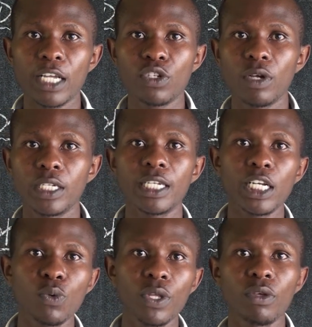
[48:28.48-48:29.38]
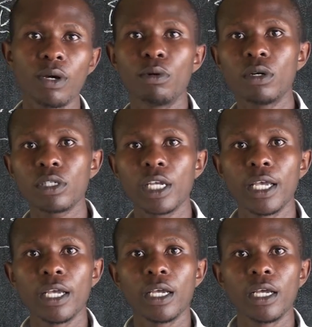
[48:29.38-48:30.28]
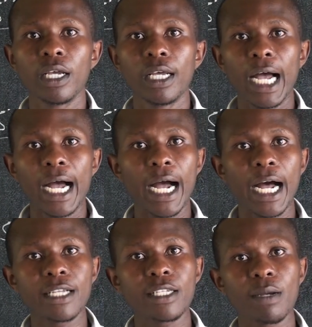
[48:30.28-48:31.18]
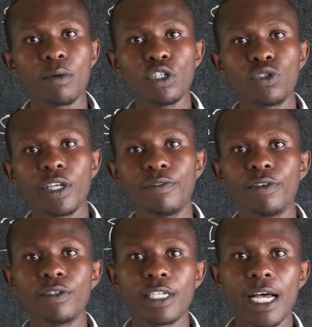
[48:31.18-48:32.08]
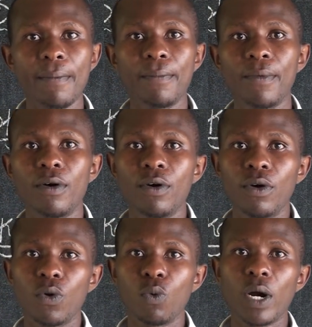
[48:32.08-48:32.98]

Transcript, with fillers: As you are set with your books, as I'm going to give you some